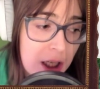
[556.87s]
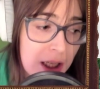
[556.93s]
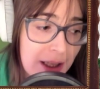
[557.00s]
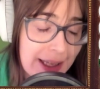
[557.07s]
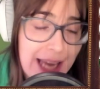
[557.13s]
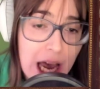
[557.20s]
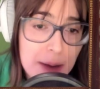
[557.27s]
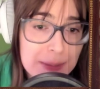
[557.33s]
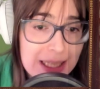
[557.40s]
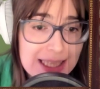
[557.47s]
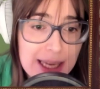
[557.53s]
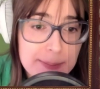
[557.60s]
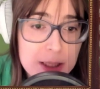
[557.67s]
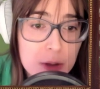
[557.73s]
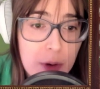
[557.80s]
like, how many
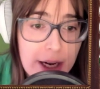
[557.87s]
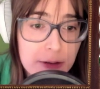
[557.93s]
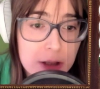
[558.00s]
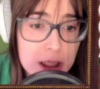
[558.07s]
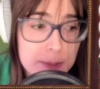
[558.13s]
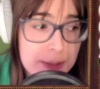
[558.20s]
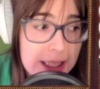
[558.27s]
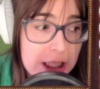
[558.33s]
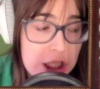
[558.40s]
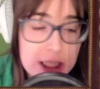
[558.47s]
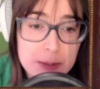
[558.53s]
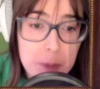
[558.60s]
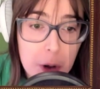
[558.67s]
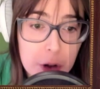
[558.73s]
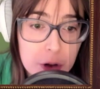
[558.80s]
steps away would it be to
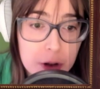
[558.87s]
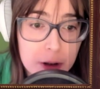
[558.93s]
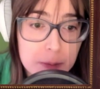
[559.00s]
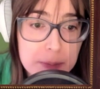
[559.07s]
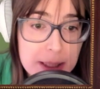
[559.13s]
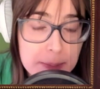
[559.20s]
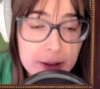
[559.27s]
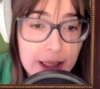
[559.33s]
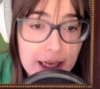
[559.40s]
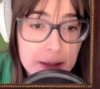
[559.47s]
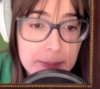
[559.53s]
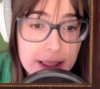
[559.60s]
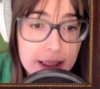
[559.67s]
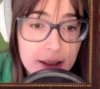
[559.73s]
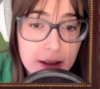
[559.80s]
just murder people like
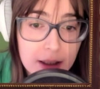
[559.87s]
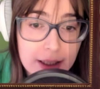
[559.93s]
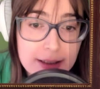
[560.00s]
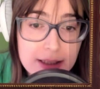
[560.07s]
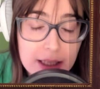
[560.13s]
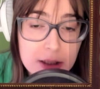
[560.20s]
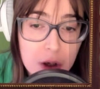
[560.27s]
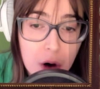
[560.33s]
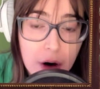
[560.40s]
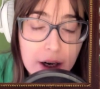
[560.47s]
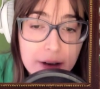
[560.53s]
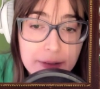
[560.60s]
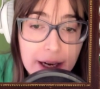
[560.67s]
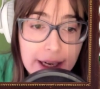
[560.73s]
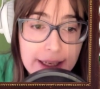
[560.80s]
me? It's
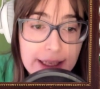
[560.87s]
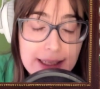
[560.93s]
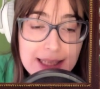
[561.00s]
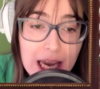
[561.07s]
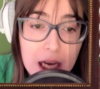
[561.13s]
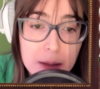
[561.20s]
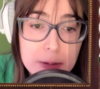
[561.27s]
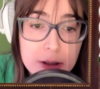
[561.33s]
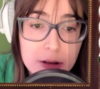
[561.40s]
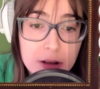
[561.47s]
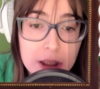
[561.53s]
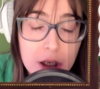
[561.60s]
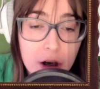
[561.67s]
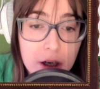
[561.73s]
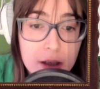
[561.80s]
horrifying. It's
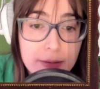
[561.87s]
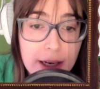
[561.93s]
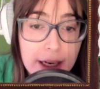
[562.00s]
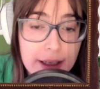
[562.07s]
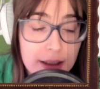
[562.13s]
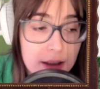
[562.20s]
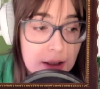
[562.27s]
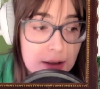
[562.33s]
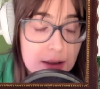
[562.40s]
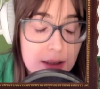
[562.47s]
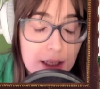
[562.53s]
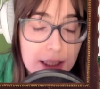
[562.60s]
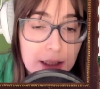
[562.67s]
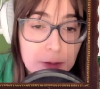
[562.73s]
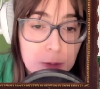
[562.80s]
absolutely horrifying. It's
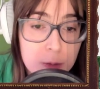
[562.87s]
like,